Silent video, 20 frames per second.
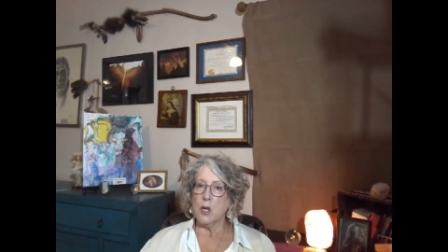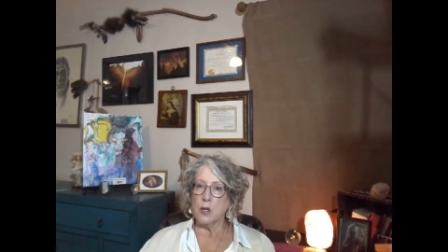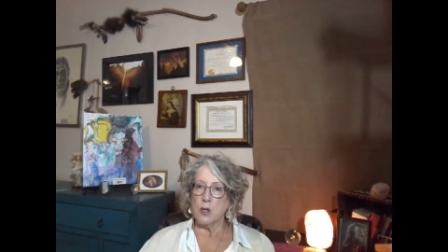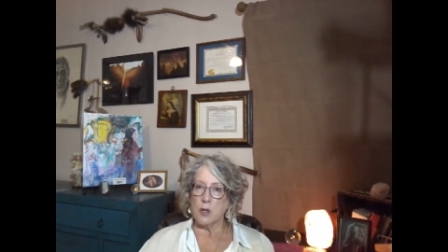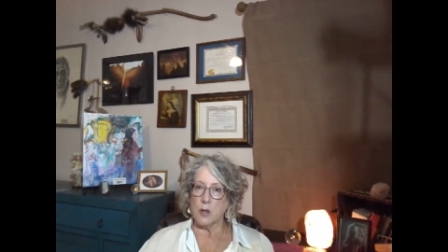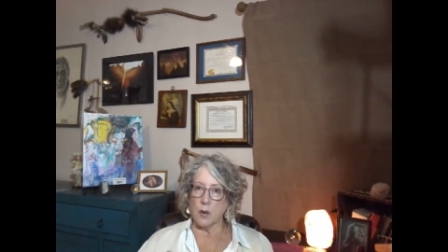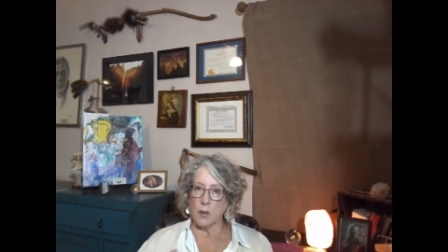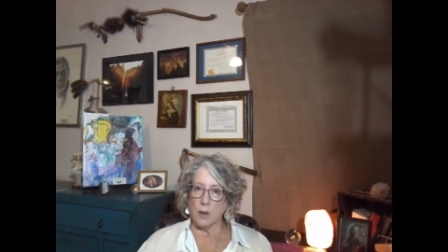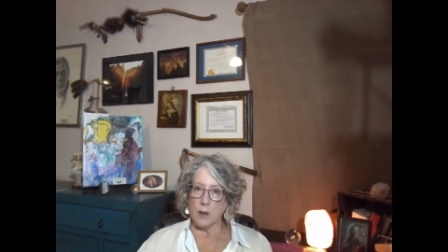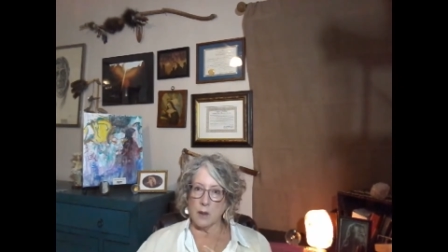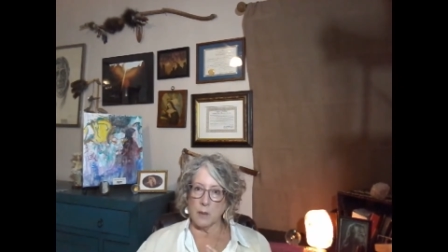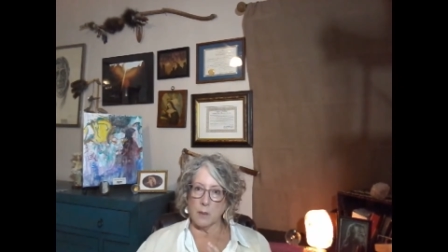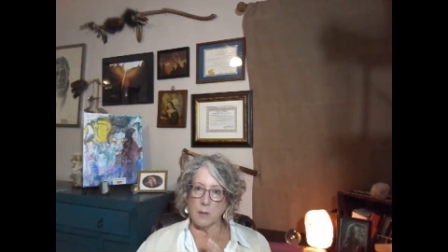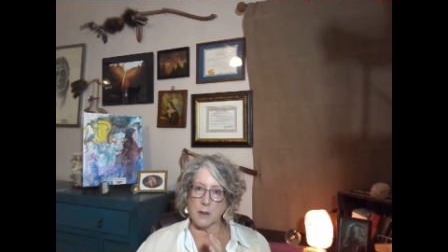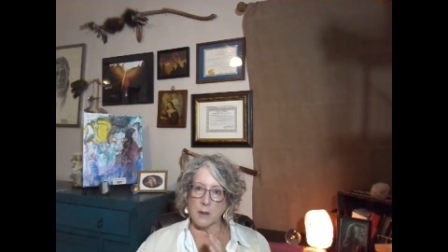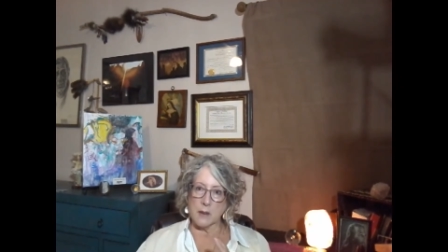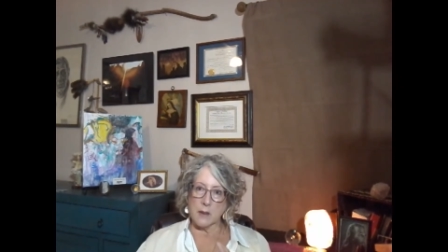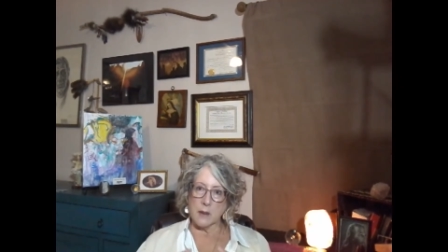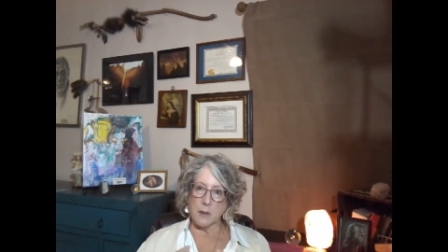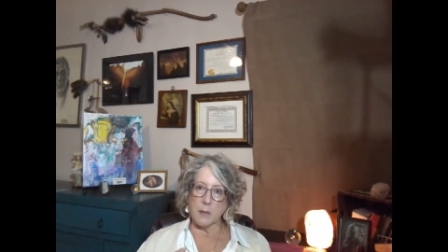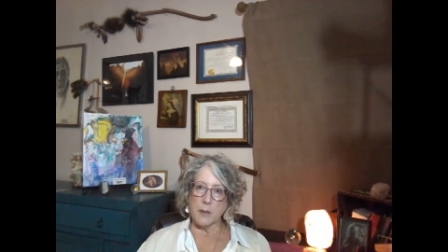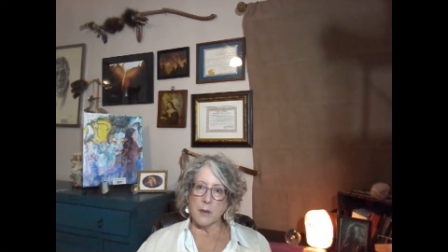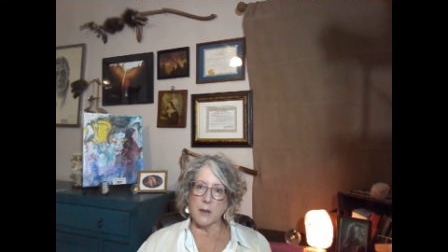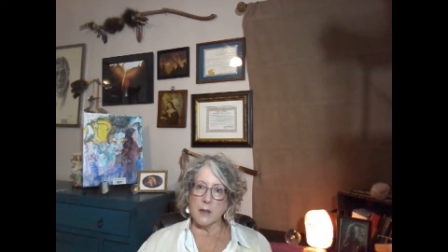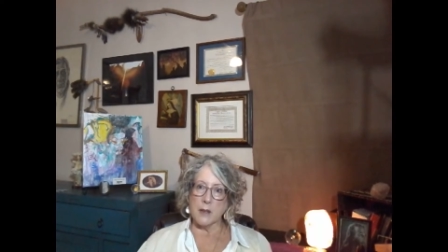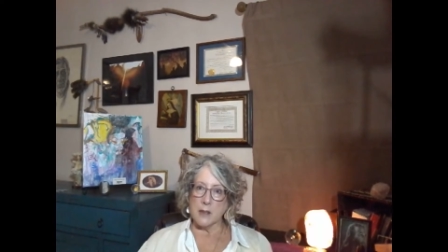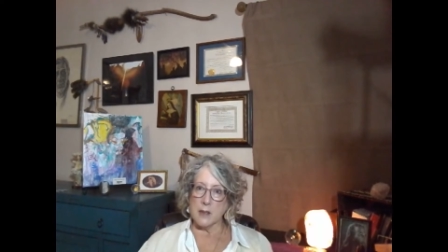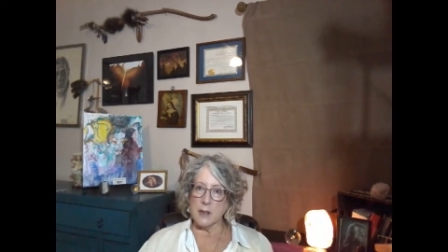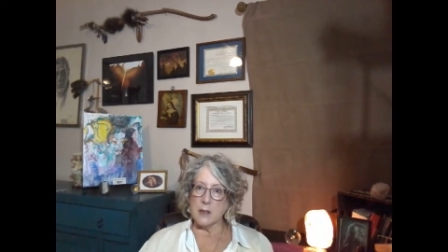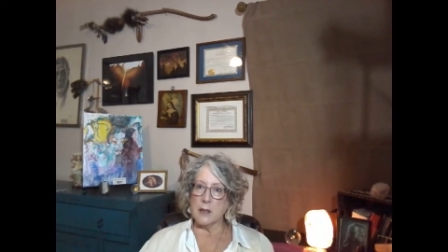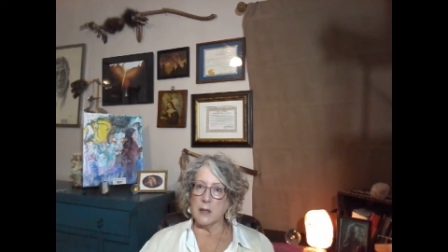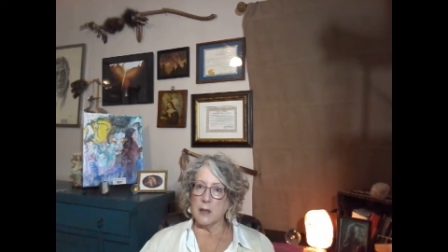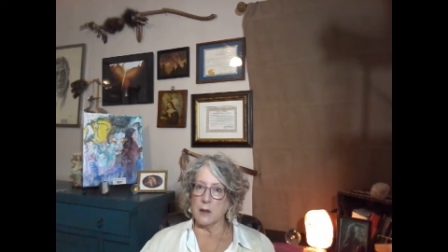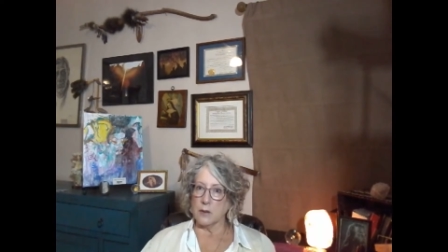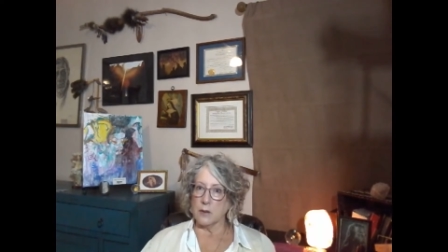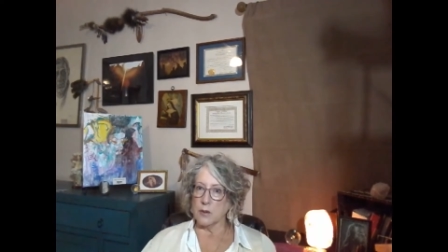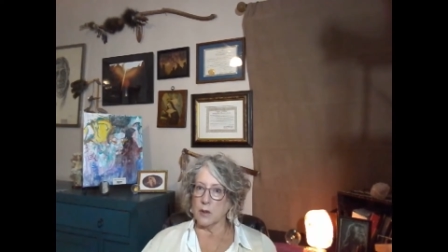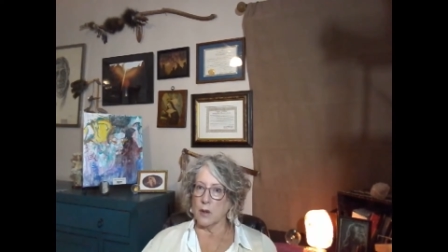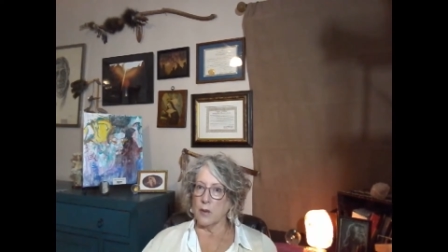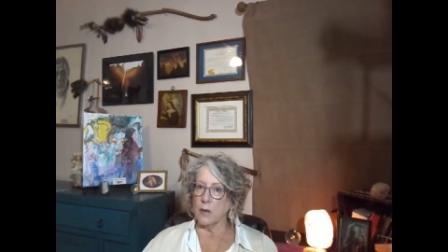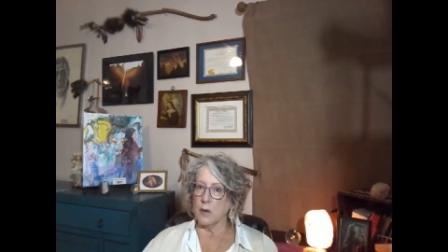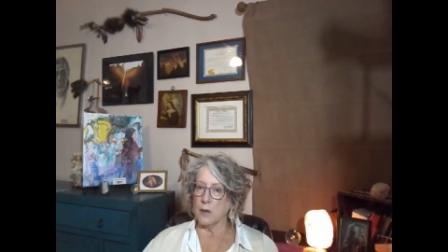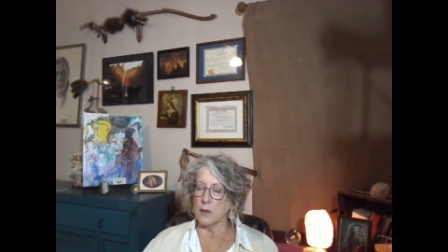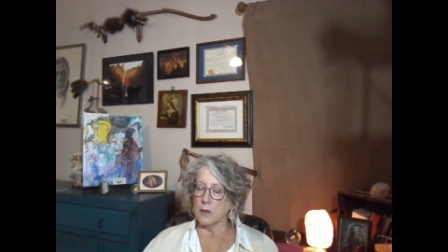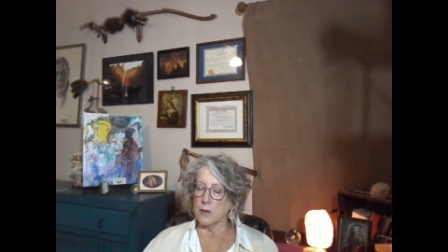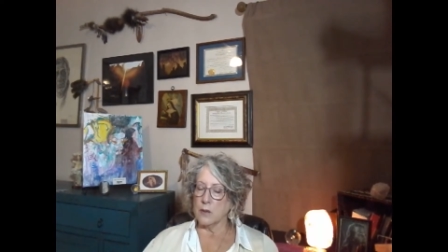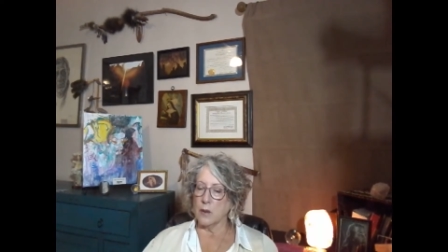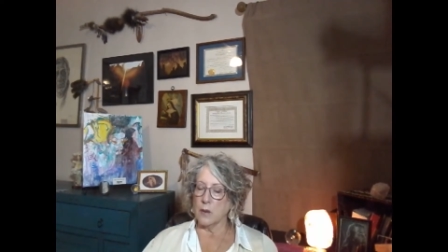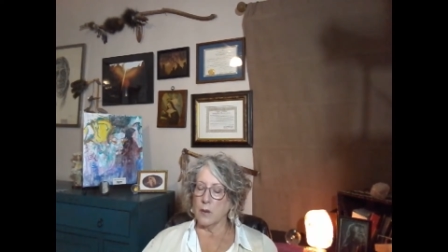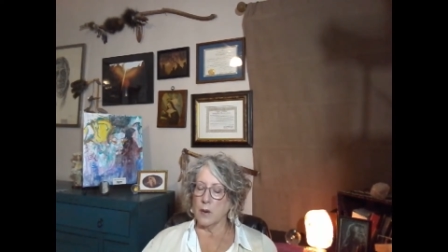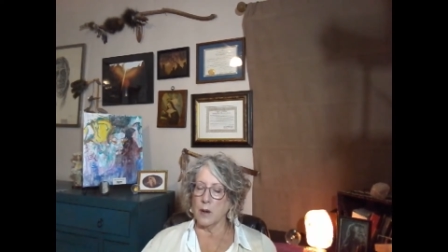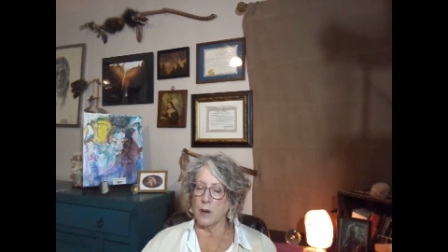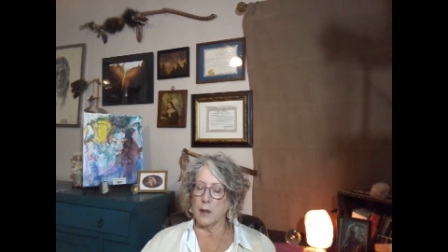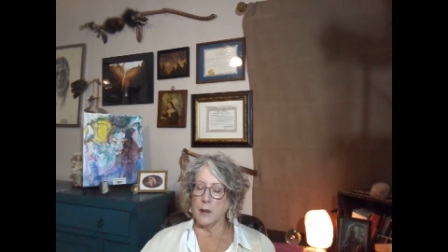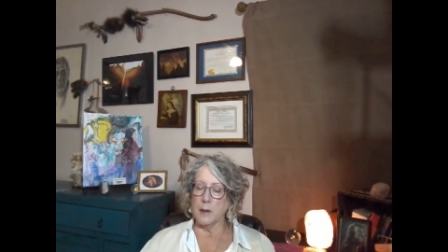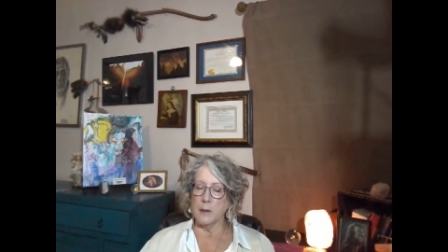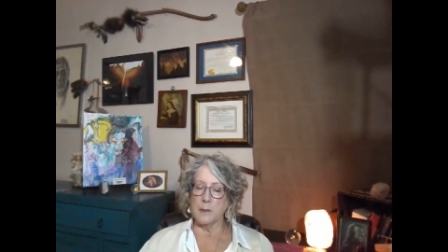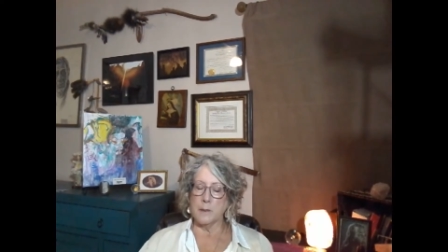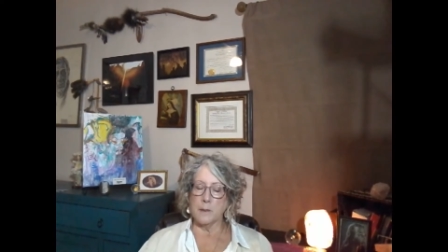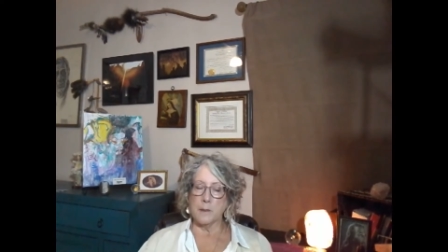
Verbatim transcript: don't get mixed up in the details on this, all right?